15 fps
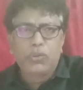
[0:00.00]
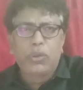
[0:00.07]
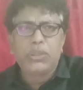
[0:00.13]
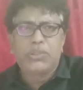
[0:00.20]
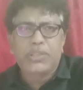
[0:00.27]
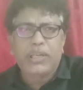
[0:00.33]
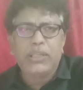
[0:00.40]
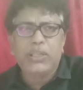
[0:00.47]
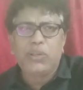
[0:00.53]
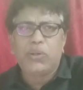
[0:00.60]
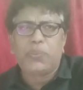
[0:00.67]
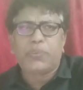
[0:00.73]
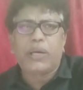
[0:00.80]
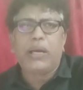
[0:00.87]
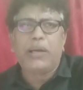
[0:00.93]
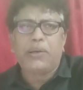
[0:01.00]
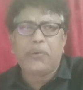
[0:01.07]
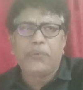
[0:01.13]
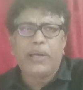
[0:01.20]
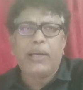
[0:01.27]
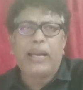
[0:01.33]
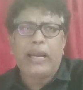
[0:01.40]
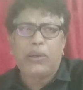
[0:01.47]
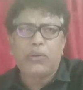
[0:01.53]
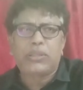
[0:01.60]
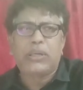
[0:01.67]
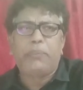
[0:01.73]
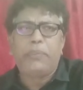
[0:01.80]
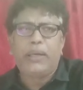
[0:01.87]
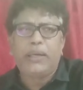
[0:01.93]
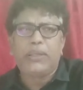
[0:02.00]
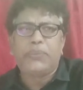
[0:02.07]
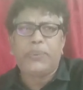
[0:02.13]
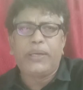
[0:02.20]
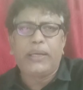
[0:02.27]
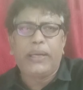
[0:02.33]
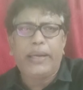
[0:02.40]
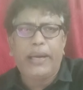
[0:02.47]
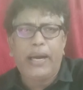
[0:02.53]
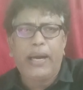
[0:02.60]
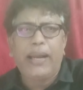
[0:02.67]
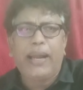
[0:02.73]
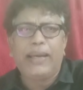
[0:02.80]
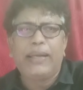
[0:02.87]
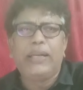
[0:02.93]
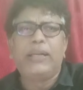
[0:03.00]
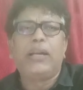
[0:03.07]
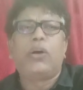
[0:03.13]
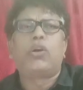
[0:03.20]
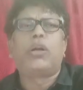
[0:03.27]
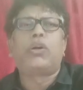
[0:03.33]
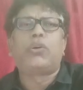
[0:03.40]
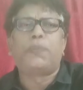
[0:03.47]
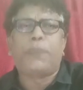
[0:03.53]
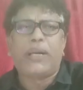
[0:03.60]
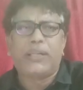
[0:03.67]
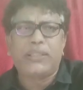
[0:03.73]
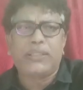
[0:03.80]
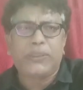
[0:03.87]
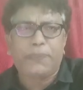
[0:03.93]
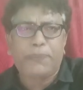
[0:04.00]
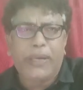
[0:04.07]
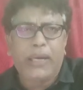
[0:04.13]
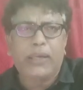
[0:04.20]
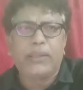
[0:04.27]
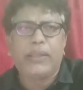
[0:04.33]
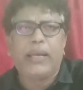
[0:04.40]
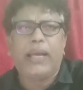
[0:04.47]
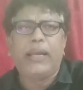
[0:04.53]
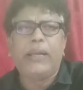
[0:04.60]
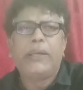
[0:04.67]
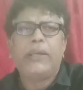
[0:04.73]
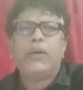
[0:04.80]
Eastern Europe country where NATO summit is being held, and in order to participate there,